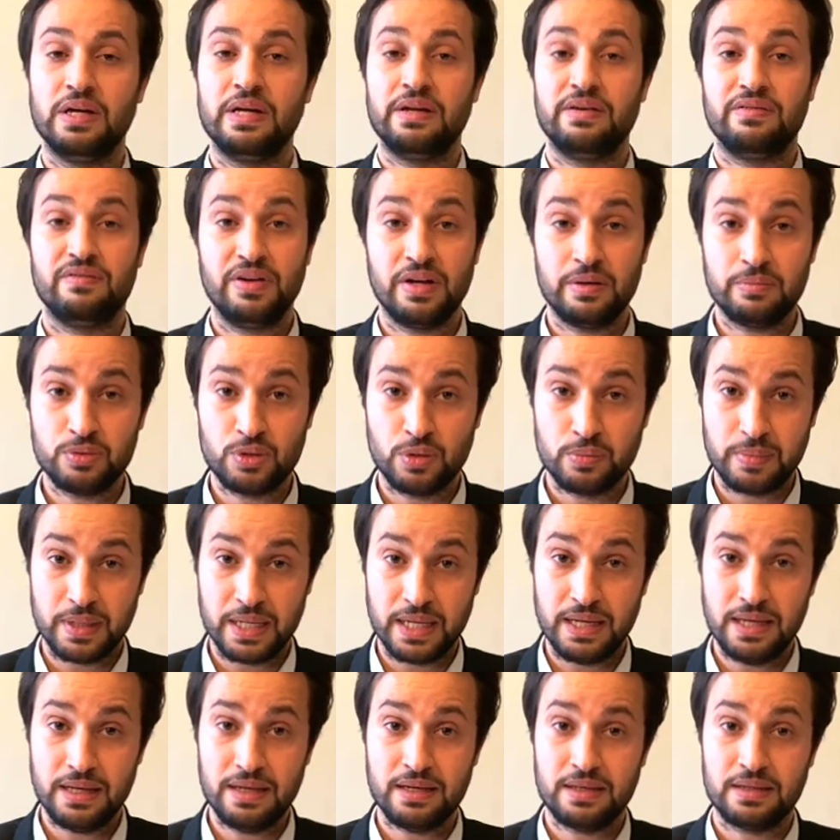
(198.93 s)
verb to
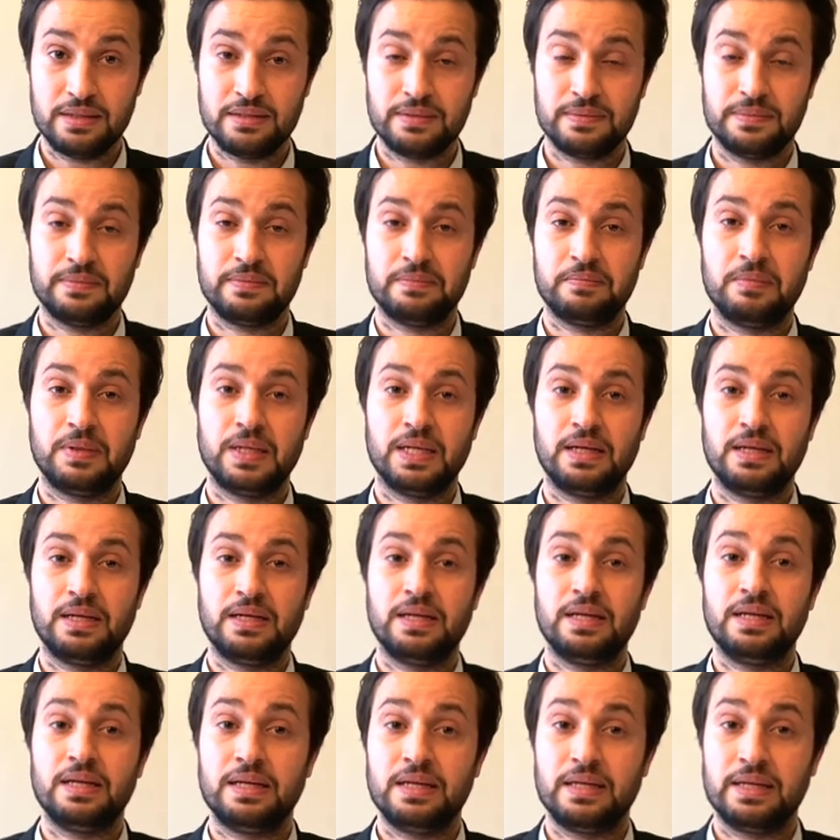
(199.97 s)
be,
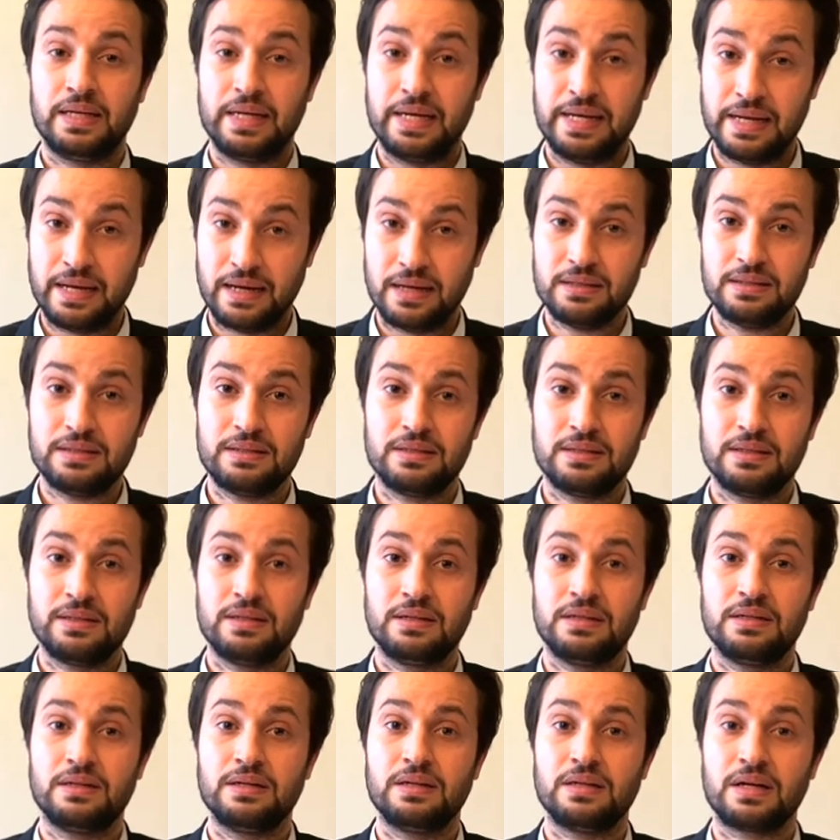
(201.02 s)
not,
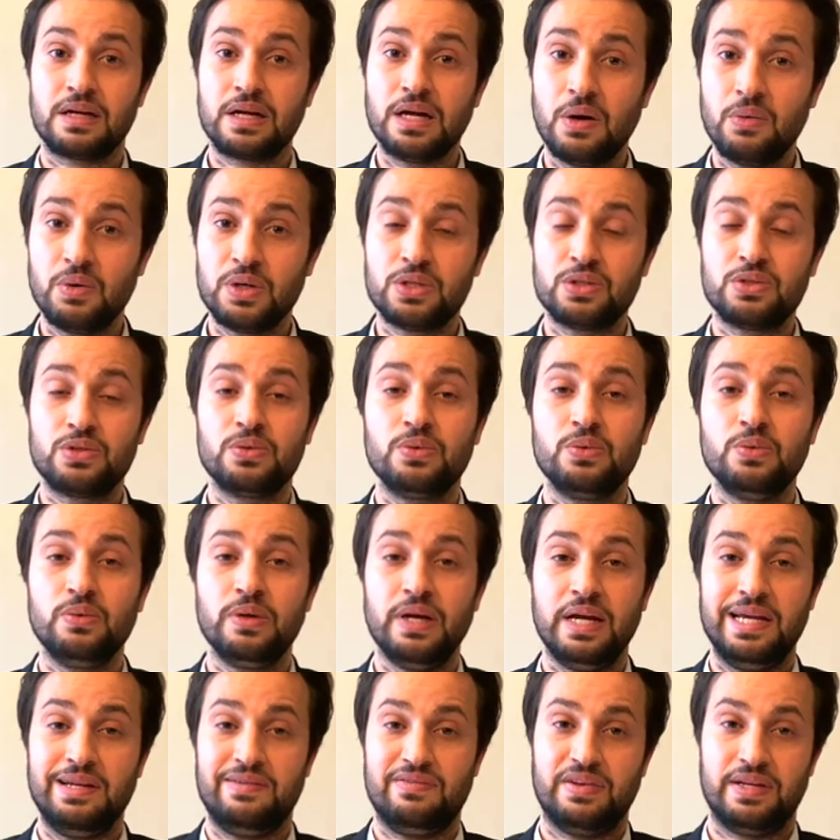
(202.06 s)
going to,
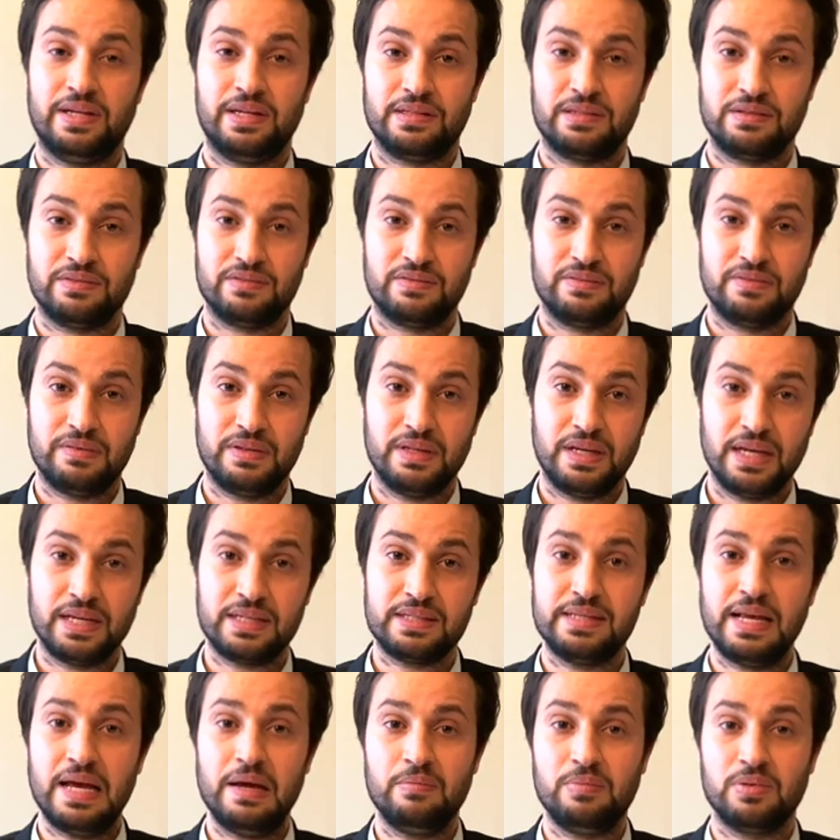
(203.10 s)
infinitive.
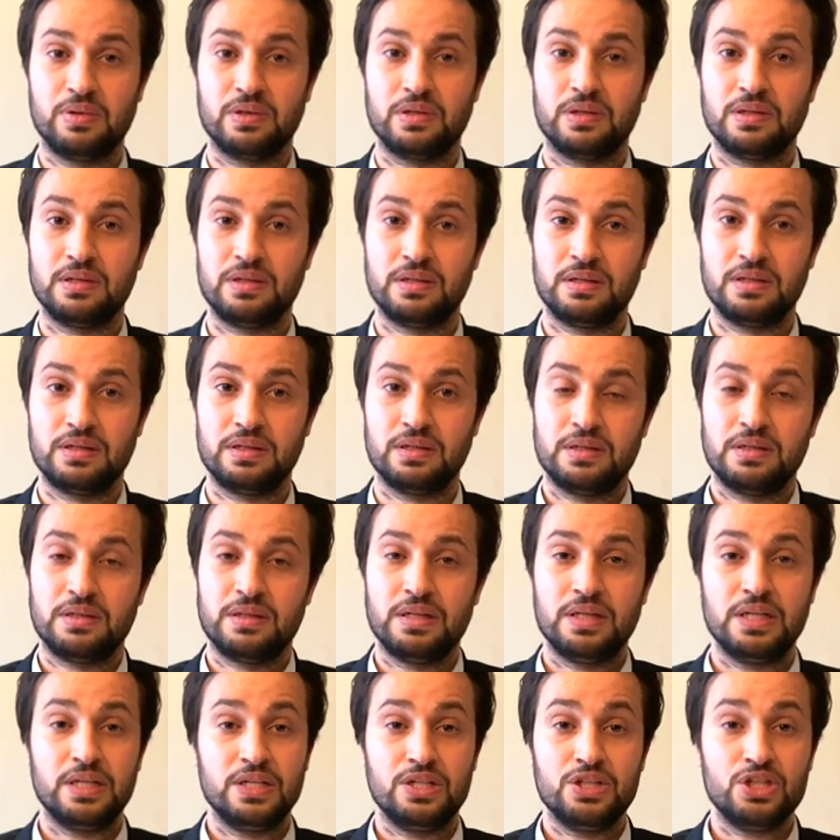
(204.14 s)
Example:
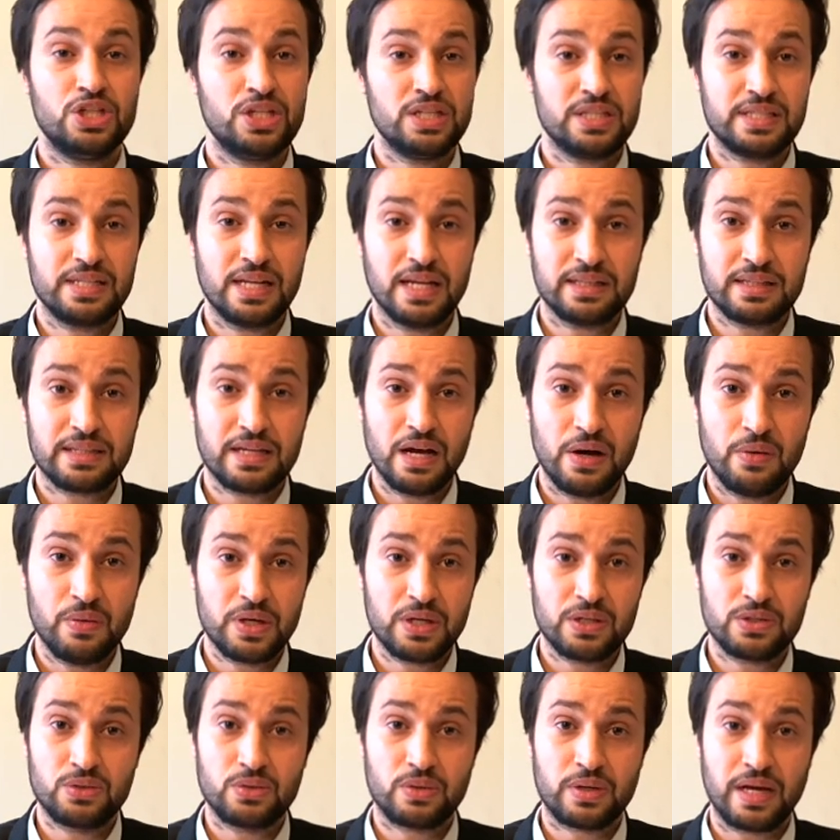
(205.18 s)
she's not going
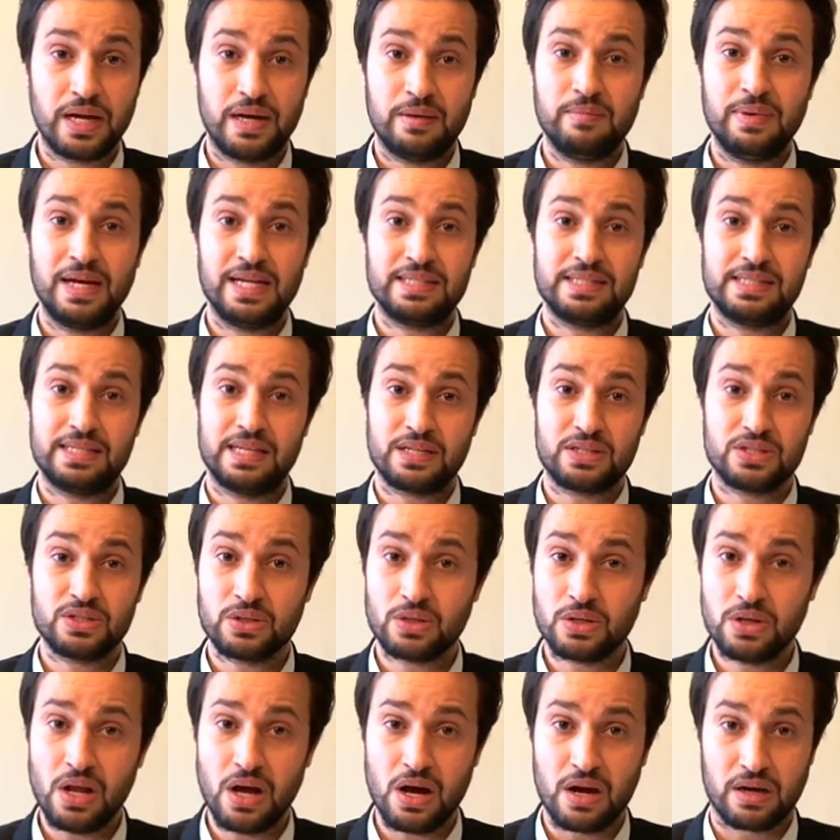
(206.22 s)
to come at 6
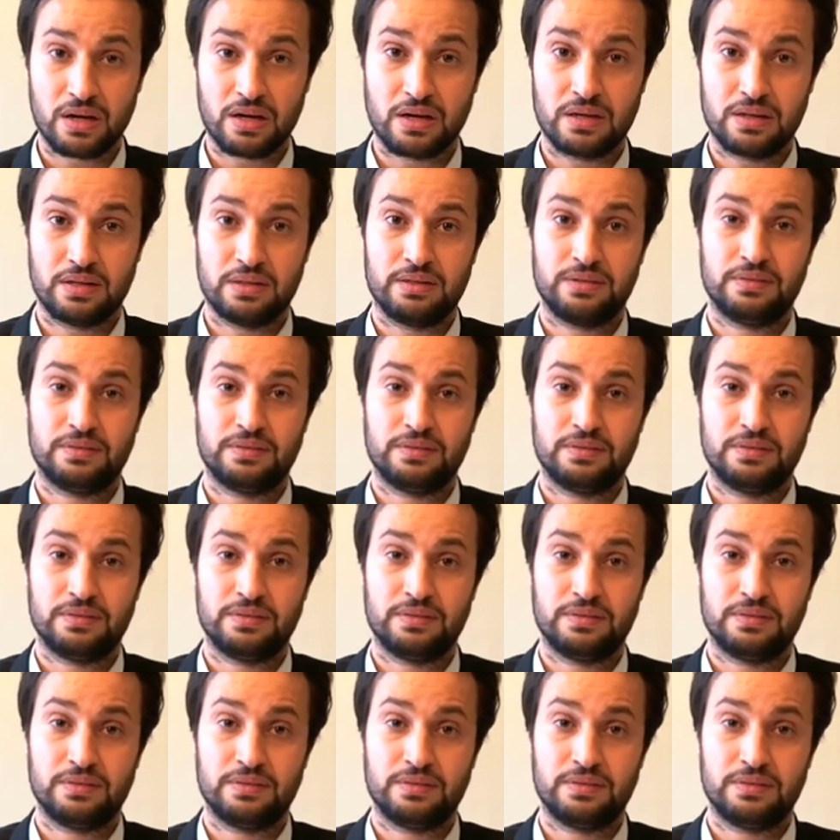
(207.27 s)
o'clock.